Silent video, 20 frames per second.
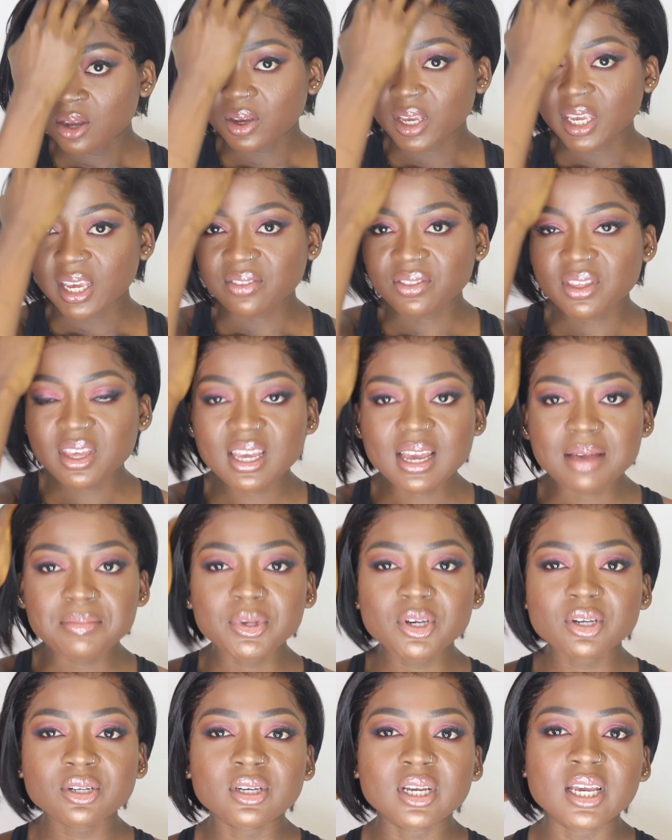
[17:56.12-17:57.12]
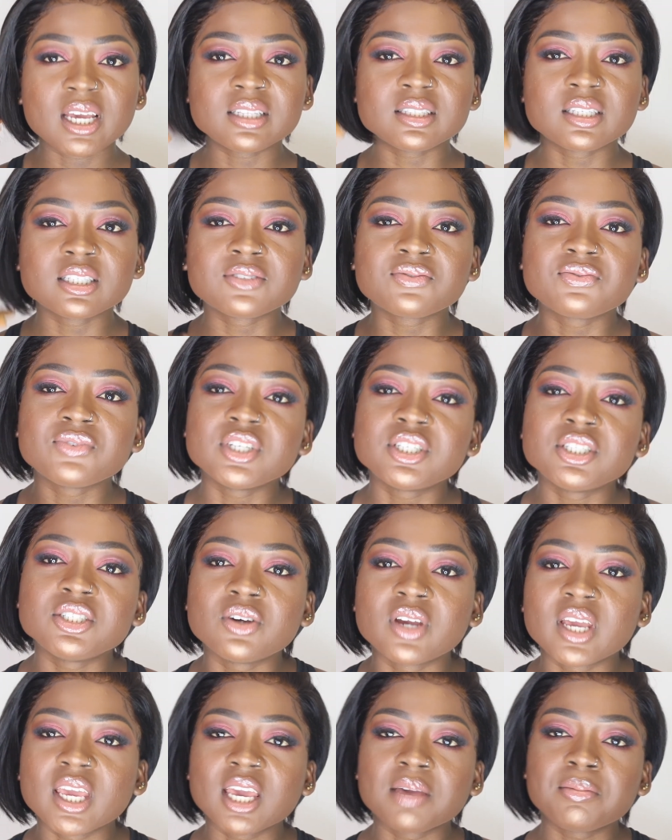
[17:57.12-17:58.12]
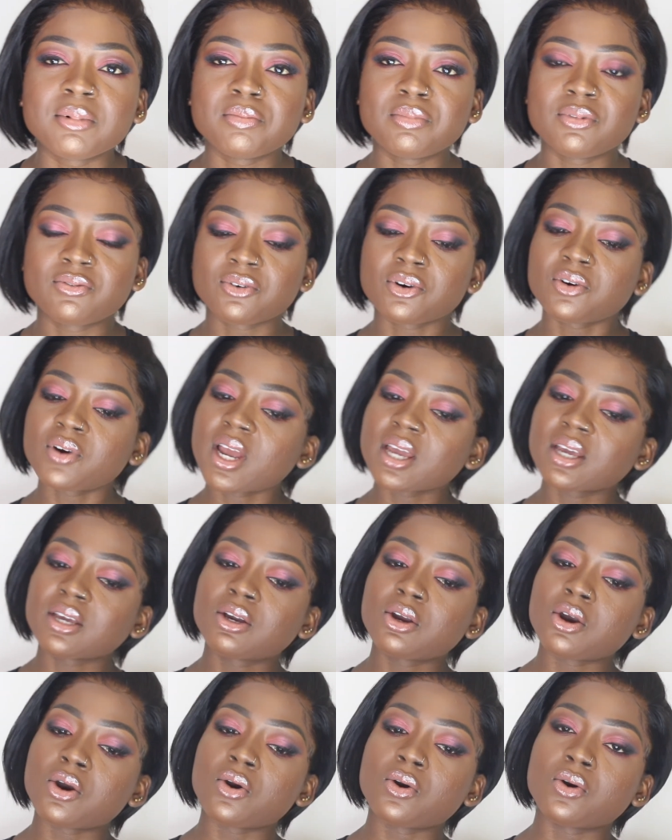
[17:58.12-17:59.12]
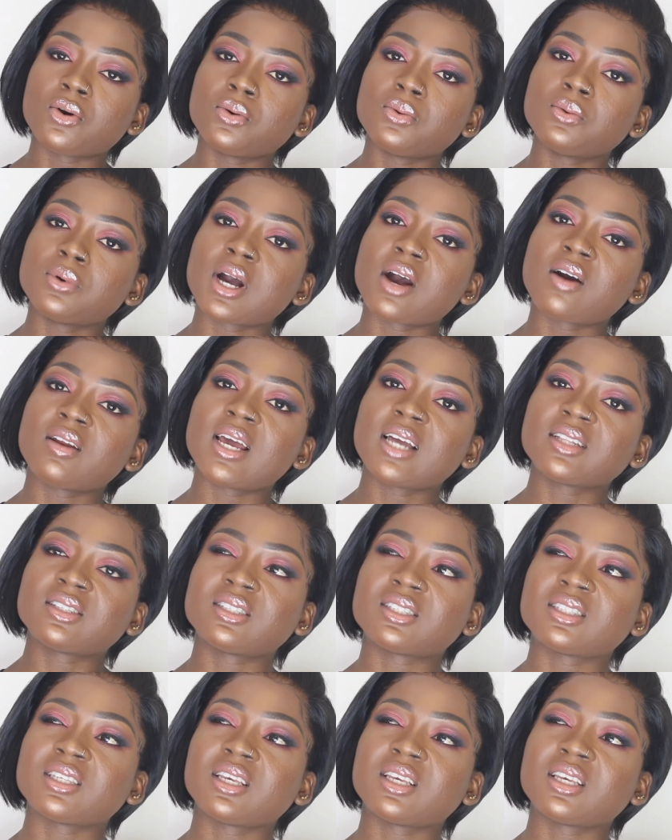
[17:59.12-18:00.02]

Okay, I think I'm gonna end this video here, but before I go, I would like to